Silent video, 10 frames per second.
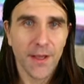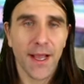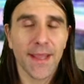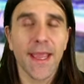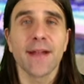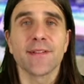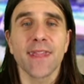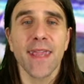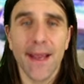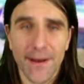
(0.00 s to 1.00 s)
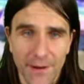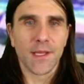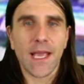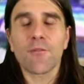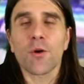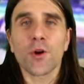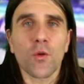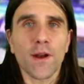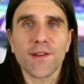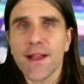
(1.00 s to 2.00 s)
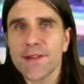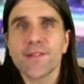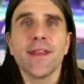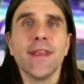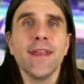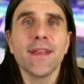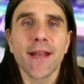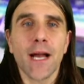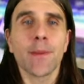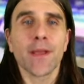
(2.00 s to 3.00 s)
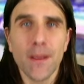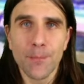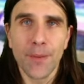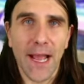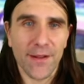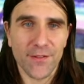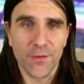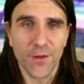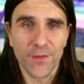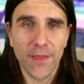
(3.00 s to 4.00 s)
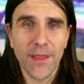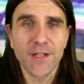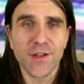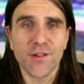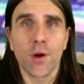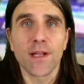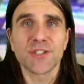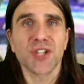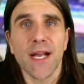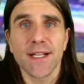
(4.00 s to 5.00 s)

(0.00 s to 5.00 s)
Again, Canada. You ever criticize the economic impacts of it? Then they just go to China,